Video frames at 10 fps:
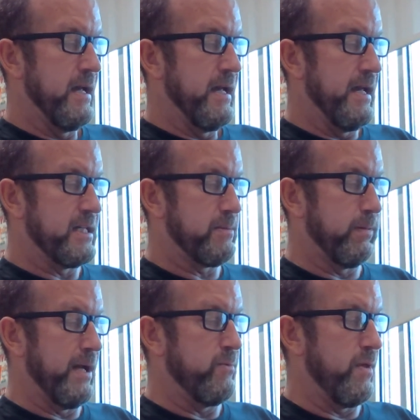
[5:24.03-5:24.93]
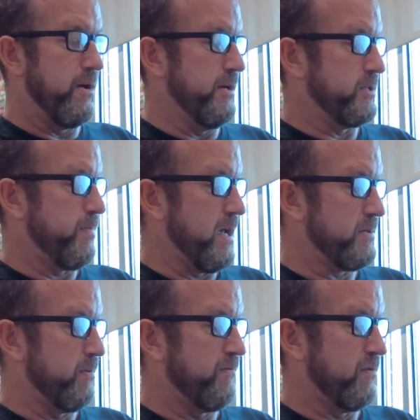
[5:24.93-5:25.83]
Explain whether it is
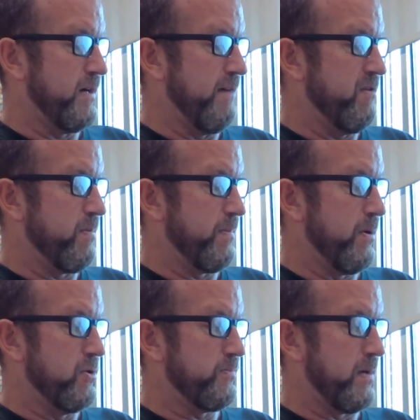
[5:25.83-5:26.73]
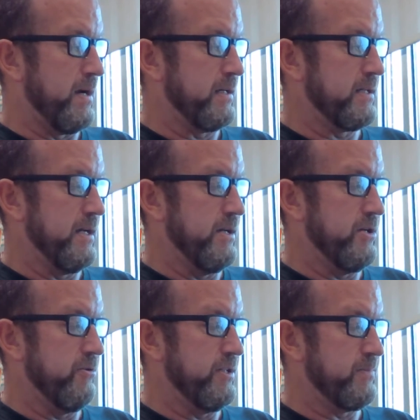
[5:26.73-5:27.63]
possible for every proposed product in
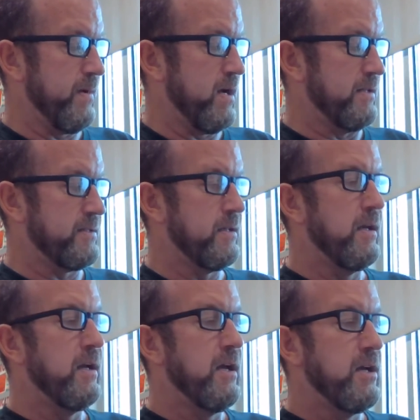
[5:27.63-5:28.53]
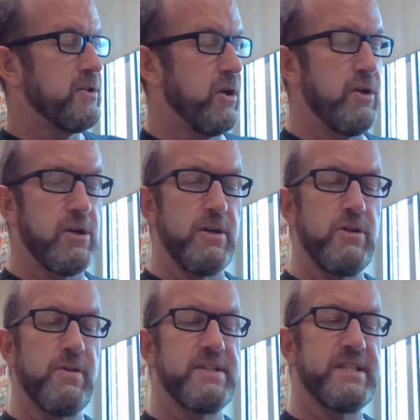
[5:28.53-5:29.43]
your response. So you're going to do
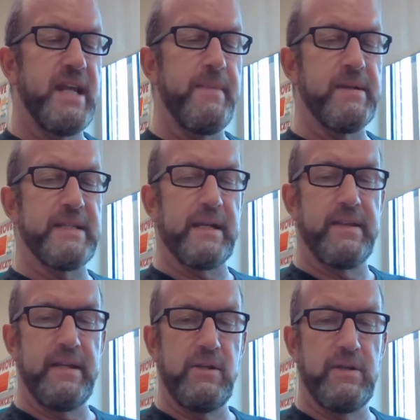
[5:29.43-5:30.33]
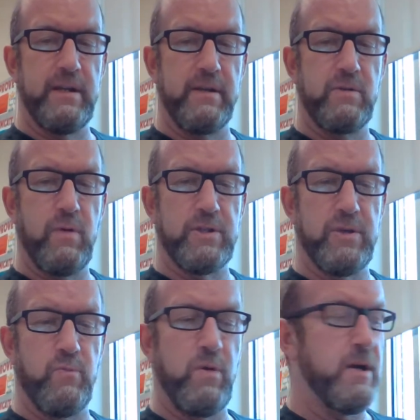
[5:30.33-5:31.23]
the same exact thing you did on
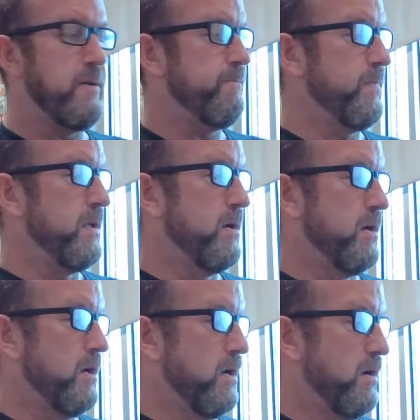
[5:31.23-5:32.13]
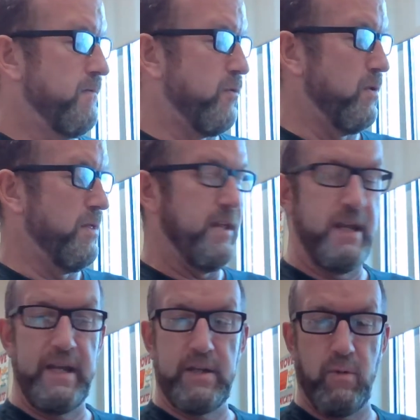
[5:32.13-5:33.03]
question 1 for
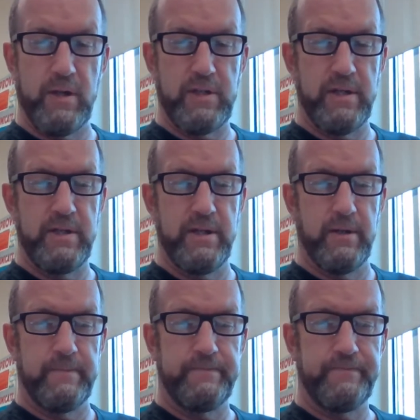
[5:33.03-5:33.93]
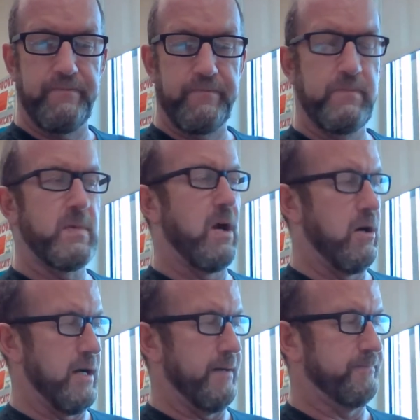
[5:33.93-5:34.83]
the question 2. All
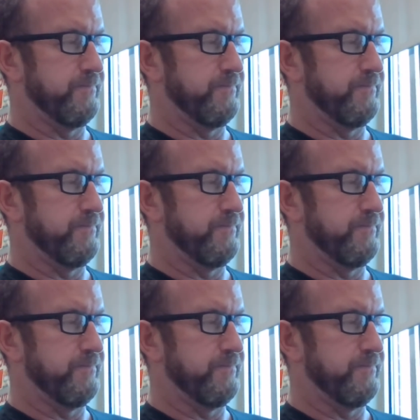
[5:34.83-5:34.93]
right.